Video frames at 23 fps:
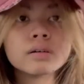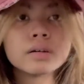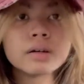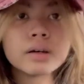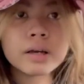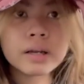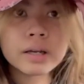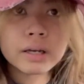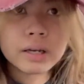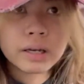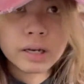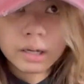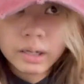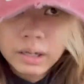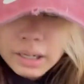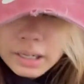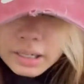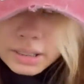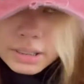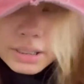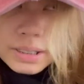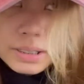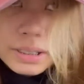and it
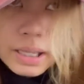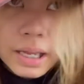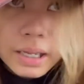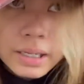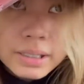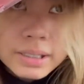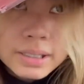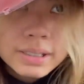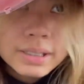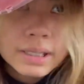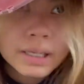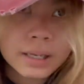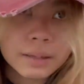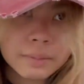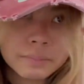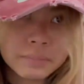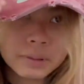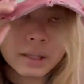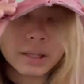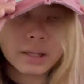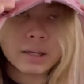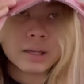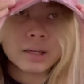has that same
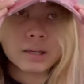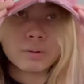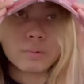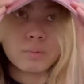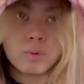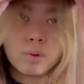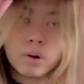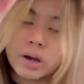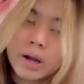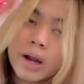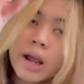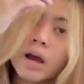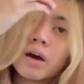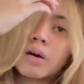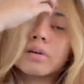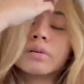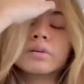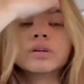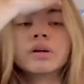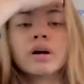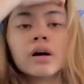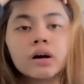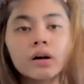like worn out
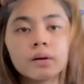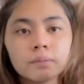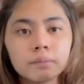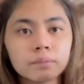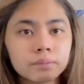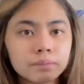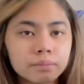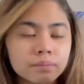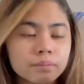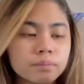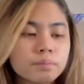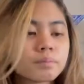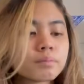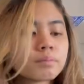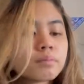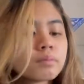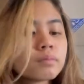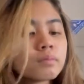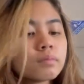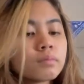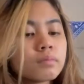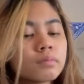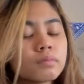um,
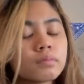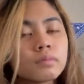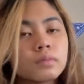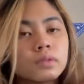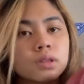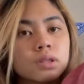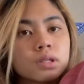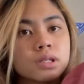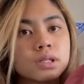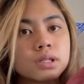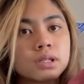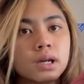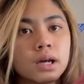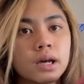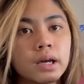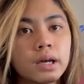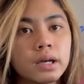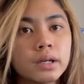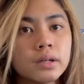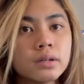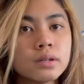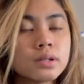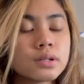
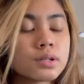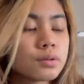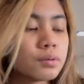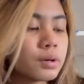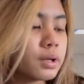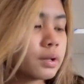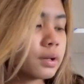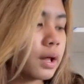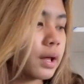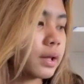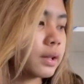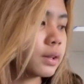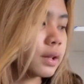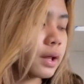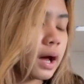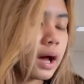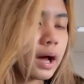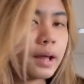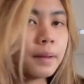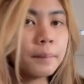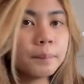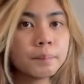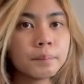design so I like
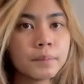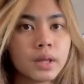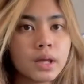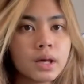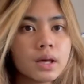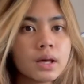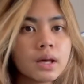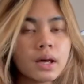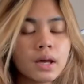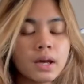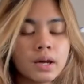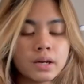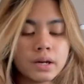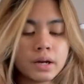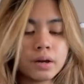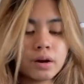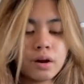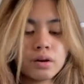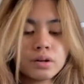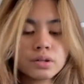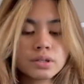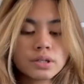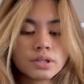that and I
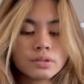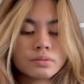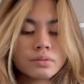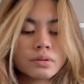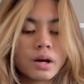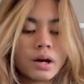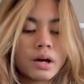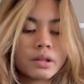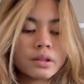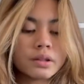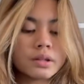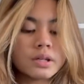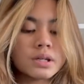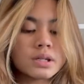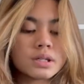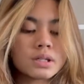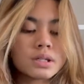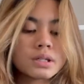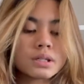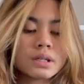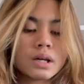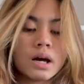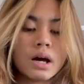also got this
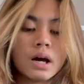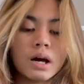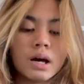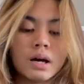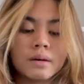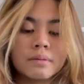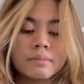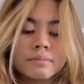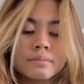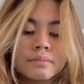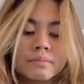um,